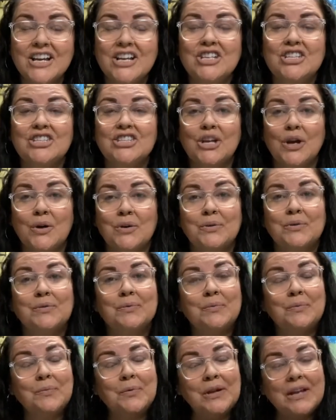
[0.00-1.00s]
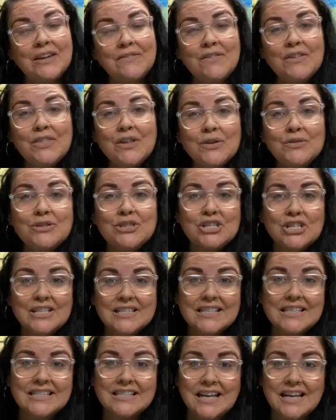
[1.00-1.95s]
So even though Jesus